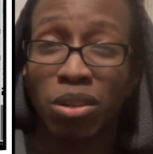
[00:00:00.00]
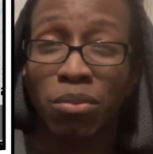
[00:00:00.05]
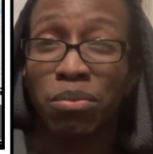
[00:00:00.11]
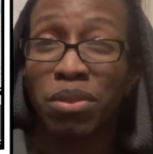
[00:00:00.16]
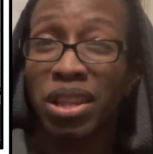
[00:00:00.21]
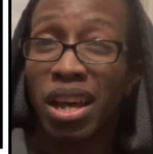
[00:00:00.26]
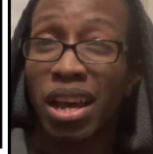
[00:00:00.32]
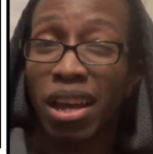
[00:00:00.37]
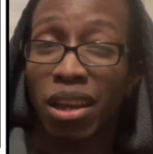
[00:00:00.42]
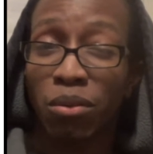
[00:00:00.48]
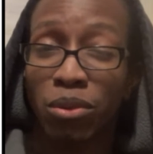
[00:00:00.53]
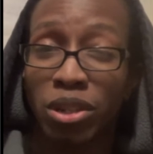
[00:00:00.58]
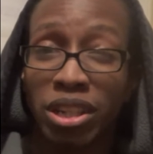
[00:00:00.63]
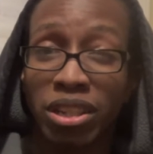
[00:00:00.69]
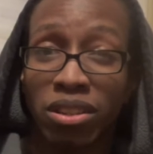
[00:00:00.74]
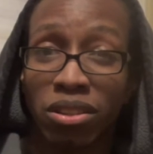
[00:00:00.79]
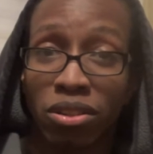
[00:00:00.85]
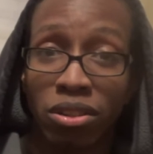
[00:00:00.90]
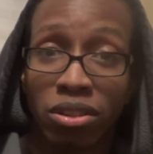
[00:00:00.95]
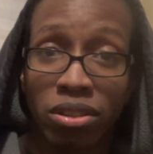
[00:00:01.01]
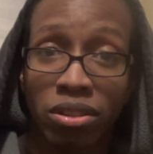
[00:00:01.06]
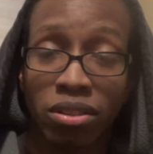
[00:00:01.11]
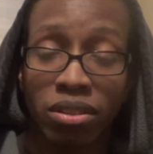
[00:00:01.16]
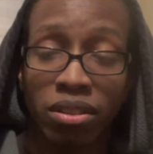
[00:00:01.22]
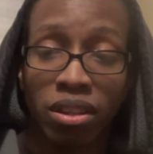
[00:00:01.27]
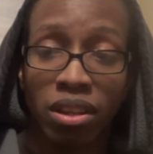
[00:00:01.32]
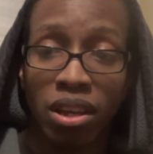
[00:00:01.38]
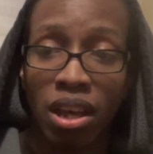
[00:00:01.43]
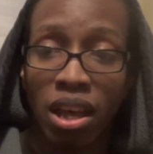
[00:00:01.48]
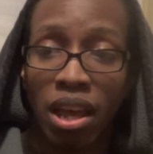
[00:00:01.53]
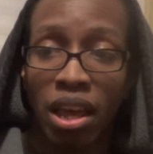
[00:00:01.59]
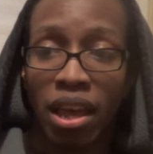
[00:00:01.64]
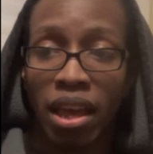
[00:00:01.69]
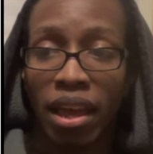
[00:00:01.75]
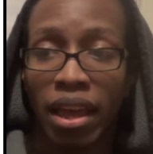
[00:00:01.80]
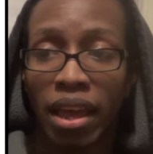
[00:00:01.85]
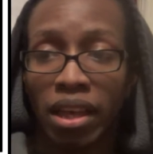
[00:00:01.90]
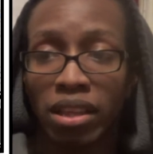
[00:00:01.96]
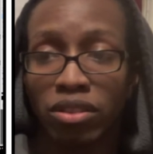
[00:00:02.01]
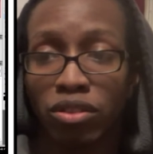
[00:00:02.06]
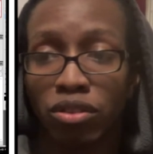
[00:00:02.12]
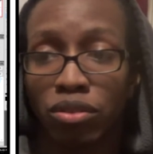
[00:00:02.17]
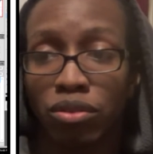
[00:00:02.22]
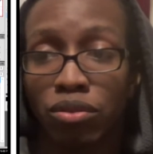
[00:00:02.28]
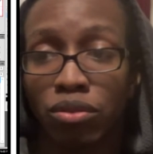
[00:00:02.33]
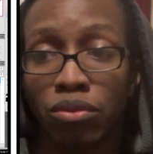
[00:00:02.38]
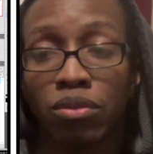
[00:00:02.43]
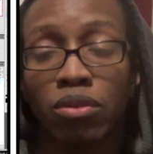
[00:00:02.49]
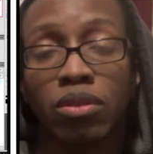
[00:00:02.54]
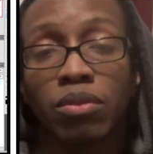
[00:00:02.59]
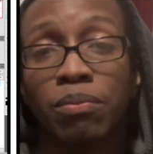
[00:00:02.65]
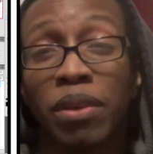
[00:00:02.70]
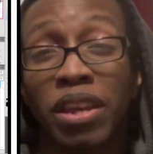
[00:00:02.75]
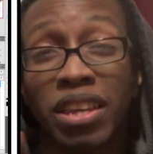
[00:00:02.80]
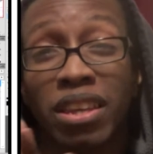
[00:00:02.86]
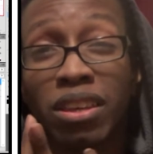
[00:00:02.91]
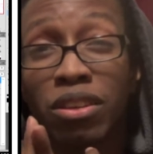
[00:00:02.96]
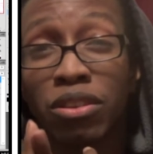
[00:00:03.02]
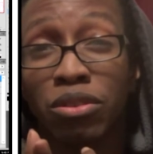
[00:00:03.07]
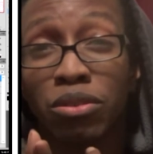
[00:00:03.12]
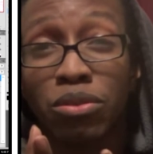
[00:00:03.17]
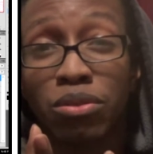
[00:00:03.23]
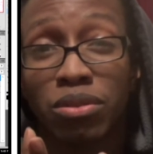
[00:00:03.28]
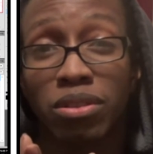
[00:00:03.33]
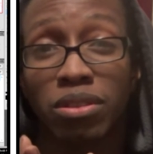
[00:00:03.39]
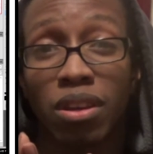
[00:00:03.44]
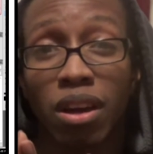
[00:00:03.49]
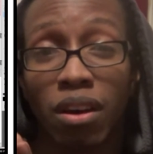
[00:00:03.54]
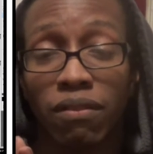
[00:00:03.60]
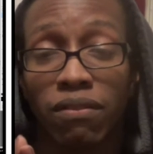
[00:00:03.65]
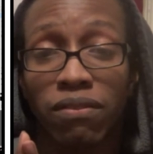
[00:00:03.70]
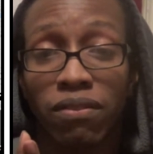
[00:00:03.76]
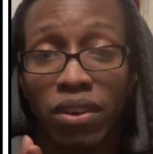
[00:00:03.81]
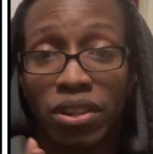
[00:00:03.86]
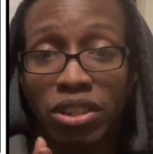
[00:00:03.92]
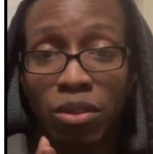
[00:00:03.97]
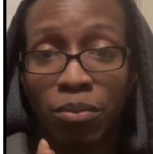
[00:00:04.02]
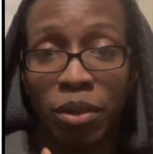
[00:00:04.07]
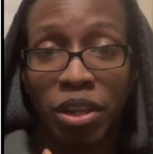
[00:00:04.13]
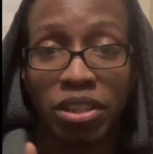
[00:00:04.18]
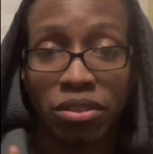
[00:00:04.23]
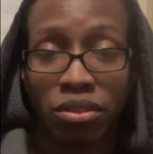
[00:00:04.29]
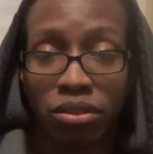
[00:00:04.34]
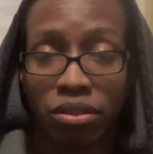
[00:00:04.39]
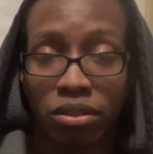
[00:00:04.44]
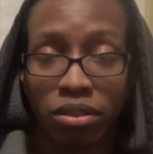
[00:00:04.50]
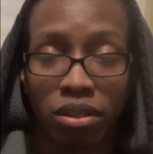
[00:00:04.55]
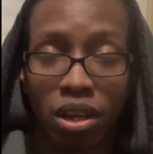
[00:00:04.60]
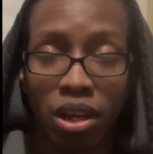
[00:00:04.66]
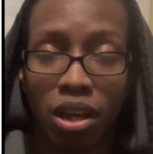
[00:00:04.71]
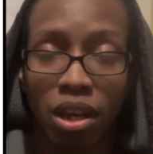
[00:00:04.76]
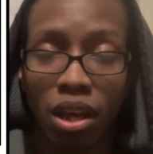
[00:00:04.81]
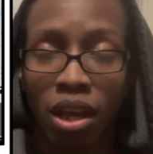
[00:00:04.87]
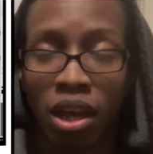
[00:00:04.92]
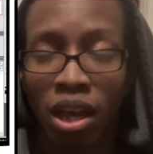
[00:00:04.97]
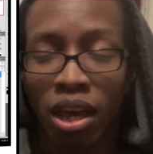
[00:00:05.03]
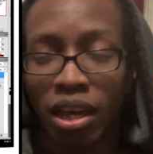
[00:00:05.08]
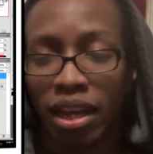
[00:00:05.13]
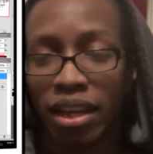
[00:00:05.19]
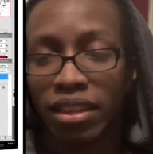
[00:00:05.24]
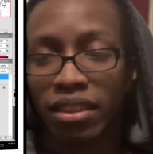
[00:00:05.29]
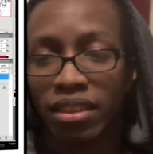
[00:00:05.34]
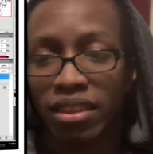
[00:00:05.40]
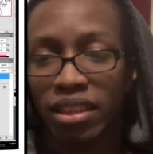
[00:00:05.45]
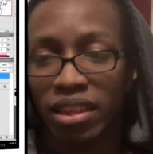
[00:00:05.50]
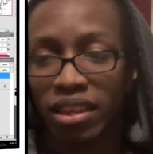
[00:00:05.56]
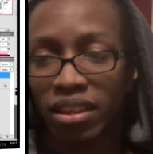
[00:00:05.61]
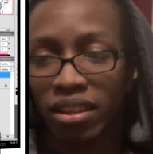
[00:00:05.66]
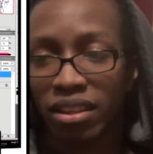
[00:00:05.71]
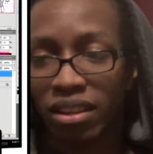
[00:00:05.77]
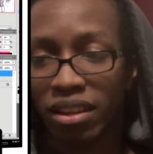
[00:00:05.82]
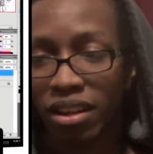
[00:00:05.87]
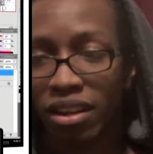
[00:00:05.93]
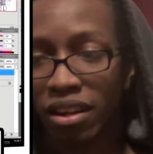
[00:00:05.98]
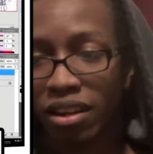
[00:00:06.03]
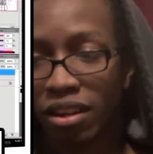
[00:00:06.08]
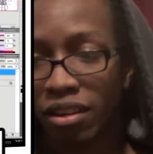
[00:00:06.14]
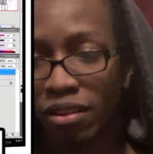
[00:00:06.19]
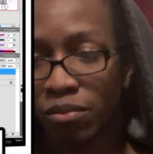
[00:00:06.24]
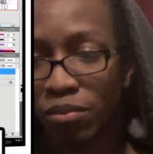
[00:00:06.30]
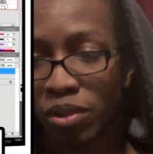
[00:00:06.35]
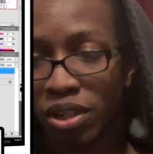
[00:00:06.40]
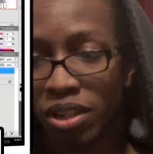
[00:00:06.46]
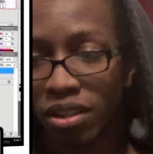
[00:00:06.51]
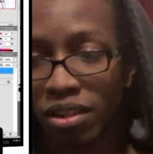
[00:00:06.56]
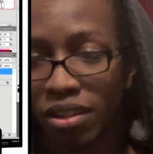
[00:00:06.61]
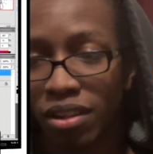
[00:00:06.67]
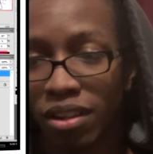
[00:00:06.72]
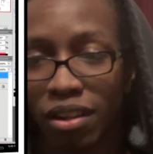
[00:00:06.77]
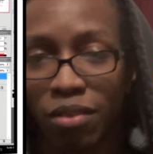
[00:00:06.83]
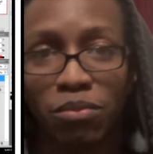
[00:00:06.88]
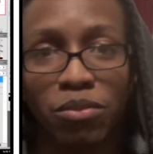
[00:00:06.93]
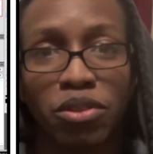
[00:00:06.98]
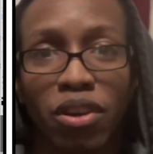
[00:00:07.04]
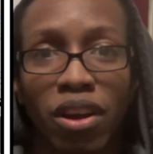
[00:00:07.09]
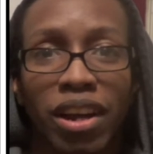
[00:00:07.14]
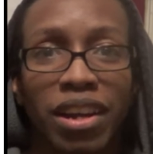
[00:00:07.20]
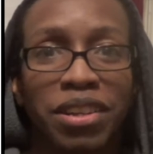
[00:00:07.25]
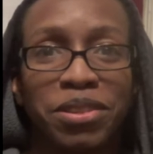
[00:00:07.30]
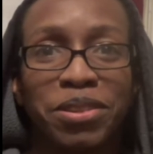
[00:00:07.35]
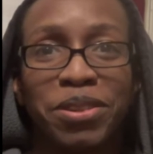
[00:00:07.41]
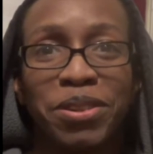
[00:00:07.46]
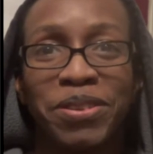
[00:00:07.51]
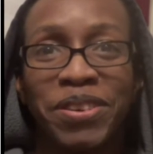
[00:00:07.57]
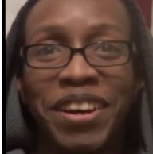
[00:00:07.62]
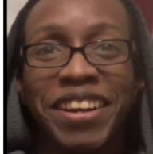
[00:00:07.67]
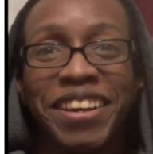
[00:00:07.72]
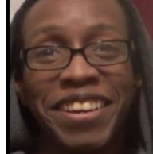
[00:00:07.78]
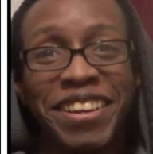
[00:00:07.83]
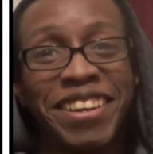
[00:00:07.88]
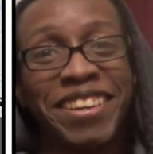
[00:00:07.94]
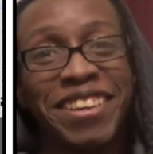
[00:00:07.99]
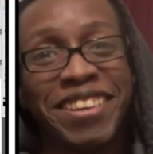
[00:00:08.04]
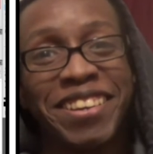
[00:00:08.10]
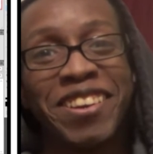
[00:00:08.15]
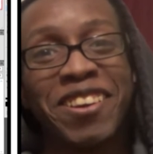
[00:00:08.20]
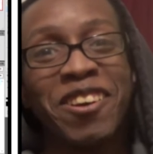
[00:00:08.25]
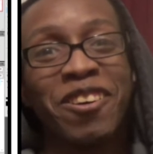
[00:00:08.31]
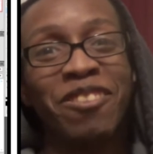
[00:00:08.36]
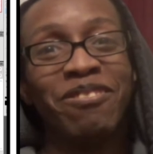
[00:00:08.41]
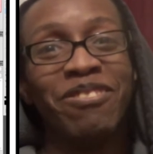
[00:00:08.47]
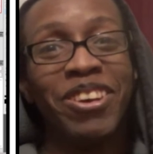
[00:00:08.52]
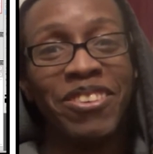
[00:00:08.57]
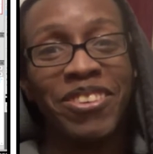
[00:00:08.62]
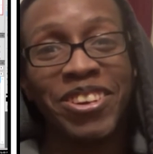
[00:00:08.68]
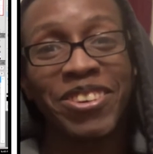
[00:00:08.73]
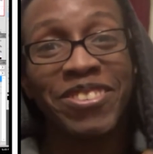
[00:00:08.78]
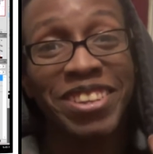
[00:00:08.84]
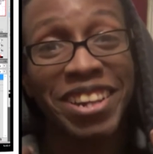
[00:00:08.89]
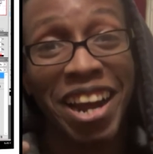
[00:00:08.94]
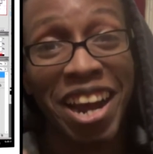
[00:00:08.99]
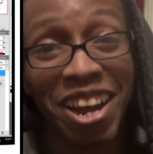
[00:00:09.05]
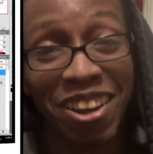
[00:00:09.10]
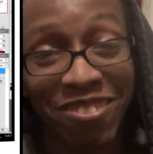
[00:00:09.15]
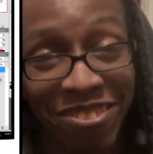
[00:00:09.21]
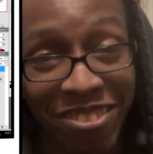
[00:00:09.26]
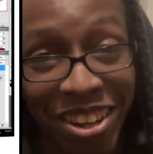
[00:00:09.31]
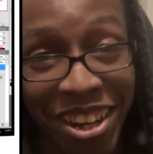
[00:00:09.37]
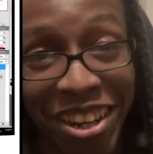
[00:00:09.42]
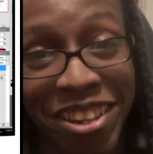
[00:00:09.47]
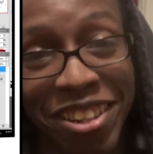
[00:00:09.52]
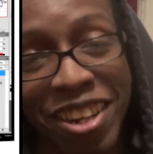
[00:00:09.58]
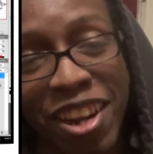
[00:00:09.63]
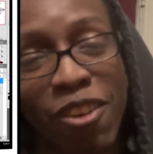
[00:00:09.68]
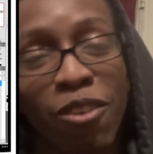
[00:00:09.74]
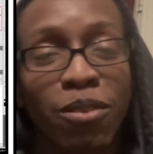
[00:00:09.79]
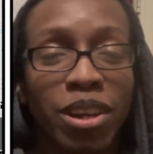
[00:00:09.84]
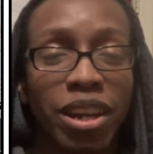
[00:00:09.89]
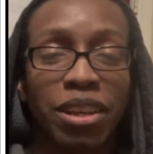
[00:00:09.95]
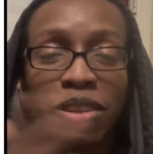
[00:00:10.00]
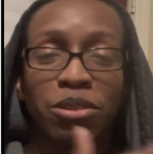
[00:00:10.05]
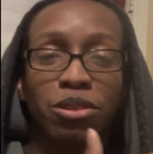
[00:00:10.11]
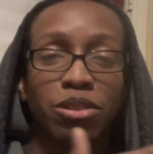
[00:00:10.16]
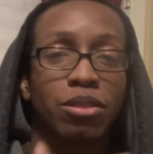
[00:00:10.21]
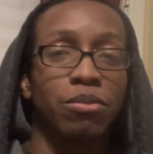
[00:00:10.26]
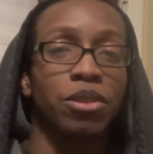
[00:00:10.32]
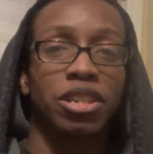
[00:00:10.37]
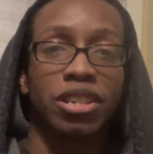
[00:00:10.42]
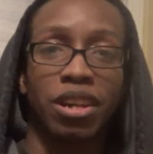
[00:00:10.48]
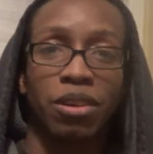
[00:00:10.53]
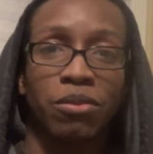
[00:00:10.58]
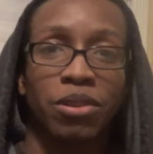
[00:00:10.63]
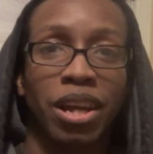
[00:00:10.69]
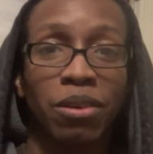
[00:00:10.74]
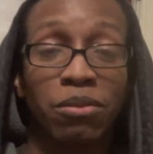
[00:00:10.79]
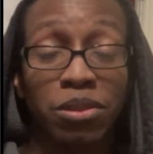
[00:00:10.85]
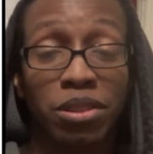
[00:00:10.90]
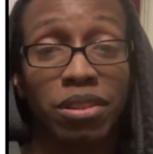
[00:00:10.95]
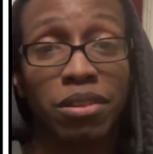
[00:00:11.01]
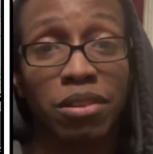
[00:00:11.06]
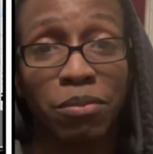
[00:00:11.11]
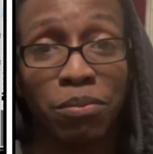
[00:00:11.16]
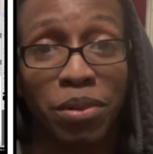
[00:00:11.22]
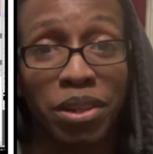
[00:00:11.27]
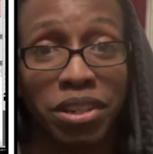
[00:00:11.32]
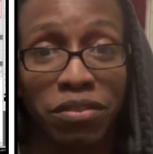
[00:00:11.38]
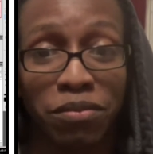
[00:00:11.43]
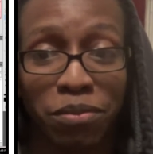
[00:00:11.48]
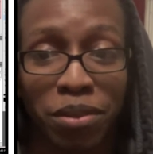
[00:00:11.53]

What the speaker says: applying what he learns, and two, making use of fundamentals. And I think I'm trying to mimic what I'm good at, or what I used to be good at when I was a competitive